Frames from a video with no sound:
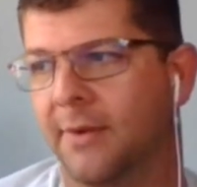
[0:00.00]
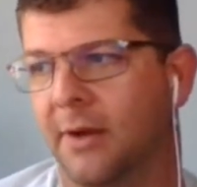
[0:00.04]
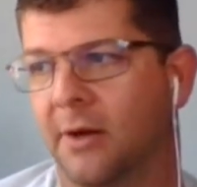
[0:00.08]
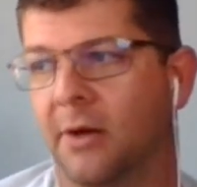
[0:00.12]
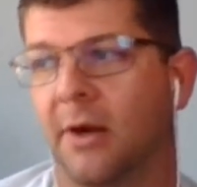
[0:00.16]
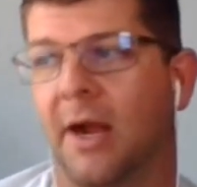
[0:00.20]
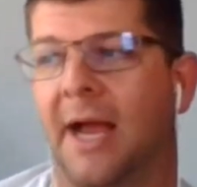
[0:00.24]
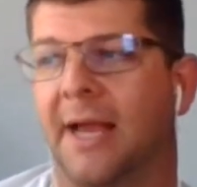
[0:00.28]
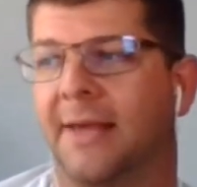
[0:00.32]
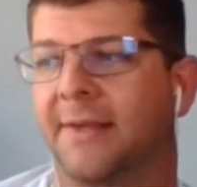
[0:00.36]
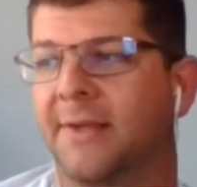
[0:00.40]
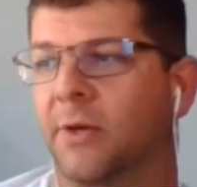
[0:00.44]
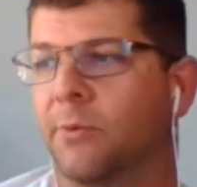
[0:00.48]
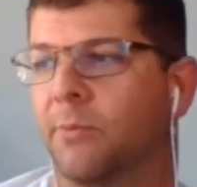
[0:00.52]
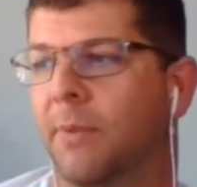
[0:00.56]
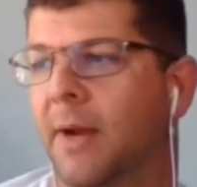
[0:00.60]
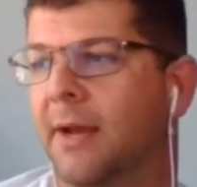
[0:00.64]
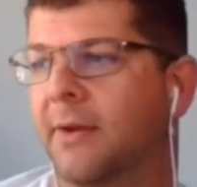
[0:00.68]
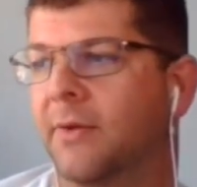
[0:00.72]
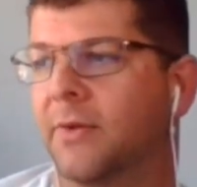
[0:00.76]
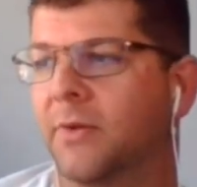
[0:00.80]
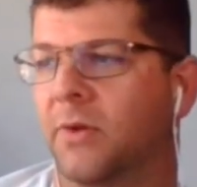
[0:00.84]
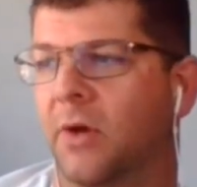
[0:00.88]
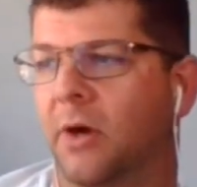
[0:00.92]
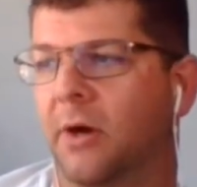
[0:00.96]
for
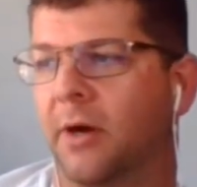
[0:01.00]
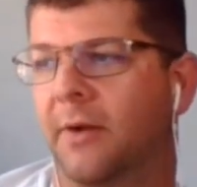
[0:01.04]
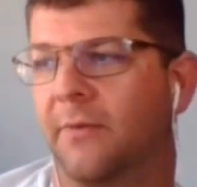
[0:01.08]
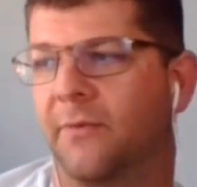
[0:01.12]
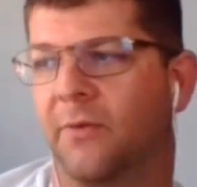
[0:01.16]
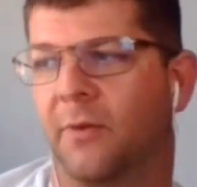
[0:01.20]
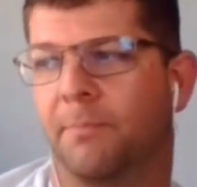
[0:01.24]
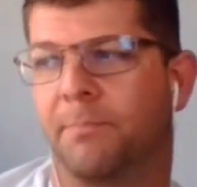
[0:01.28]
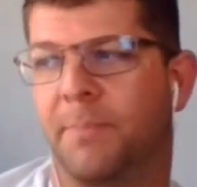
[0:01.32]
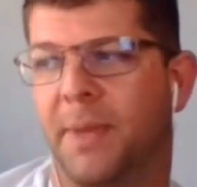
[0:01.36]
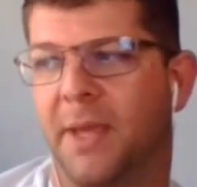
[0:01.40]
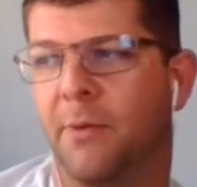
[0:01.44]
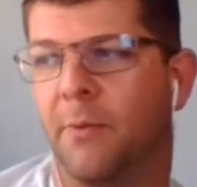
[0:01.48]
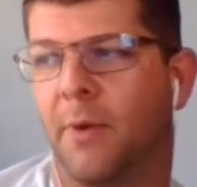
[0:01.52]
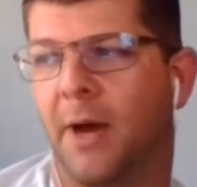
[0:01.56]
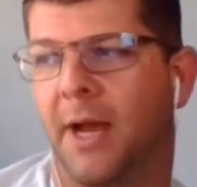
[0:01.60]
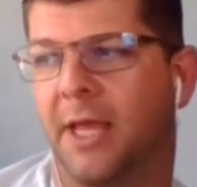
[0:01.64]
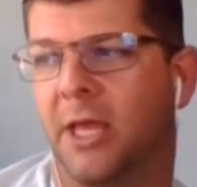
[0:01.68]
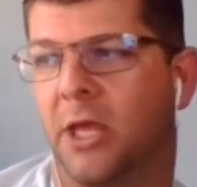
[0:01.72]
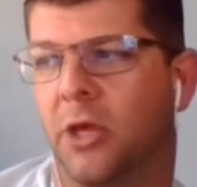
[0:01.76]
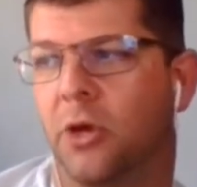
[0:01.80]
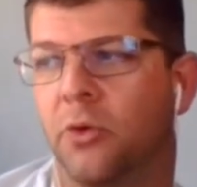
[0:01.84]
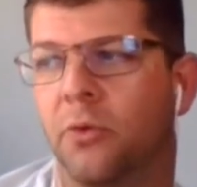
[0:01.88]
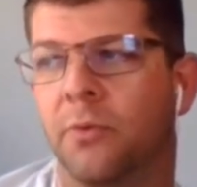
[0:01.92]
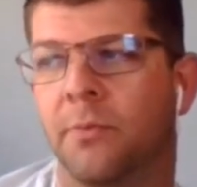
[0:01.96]

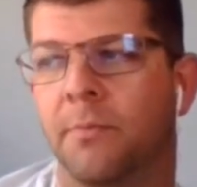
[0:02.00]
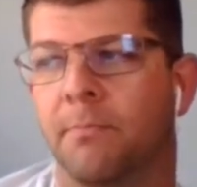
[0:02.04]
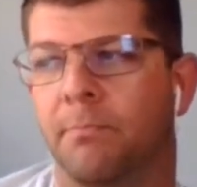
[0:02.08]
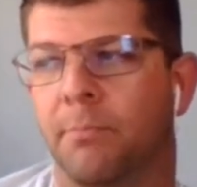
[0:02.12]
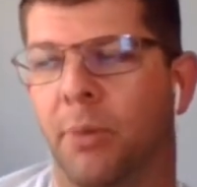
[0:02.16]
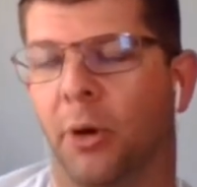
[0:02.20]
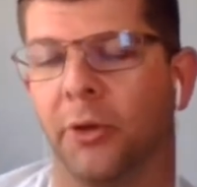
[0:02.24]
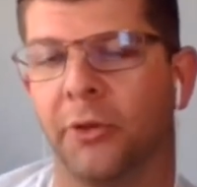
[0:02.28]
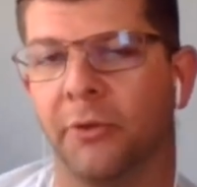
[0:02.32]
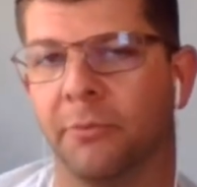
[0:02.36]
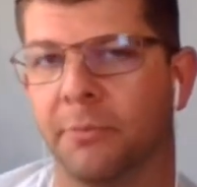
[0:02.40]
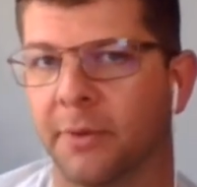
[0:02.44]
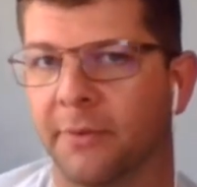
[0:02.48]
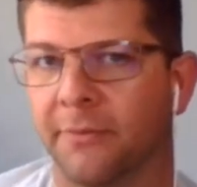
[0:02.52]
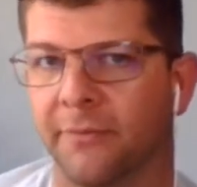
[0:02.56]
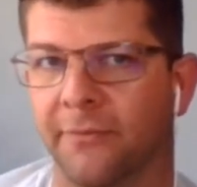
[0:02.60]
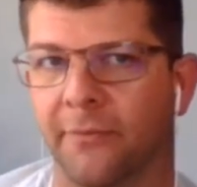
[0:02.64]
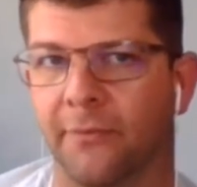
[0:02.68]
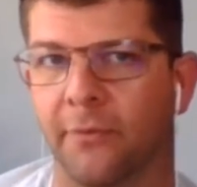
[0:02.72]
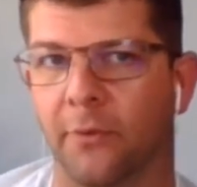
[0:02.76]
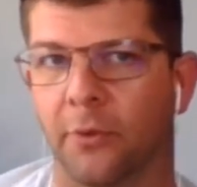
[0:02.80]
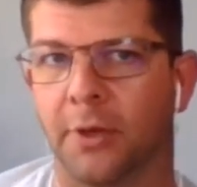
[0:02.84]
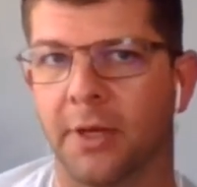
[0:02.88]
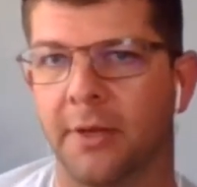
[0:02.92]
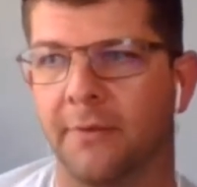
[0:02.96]
BYU. Both of them are
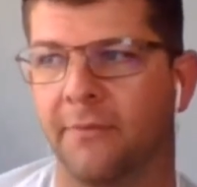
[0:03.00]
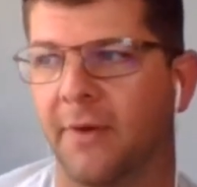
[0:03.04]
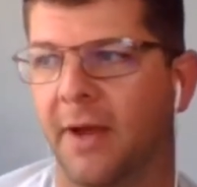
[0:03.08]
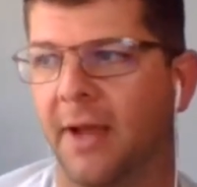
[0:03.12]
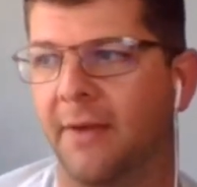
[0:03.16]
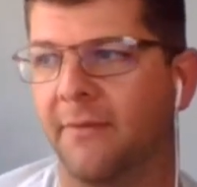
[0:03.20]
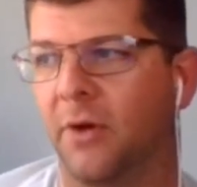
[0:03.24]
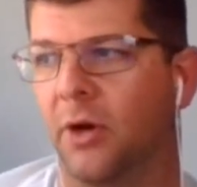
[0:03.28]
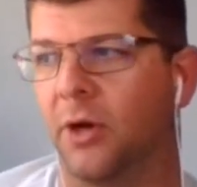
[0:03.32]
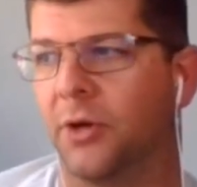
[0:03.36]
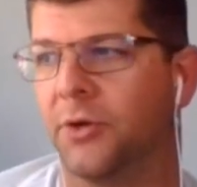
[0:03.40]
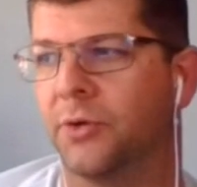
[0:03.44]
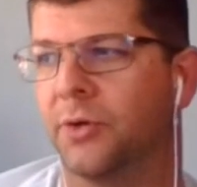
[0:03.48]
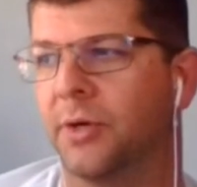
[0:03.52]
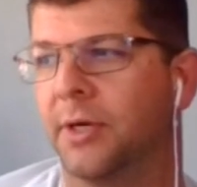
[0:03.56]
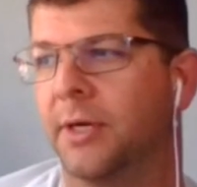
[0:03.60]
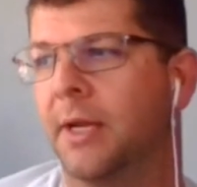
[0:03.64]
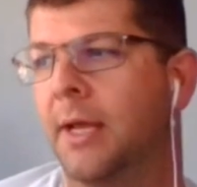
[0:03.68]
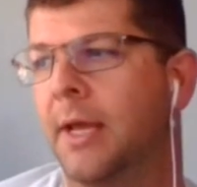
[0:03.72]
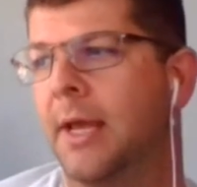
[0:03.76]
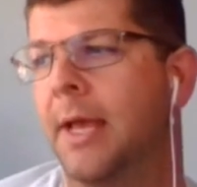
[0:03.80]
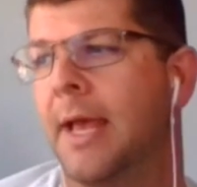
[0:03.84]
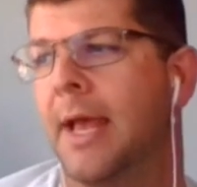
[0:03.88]
4,500.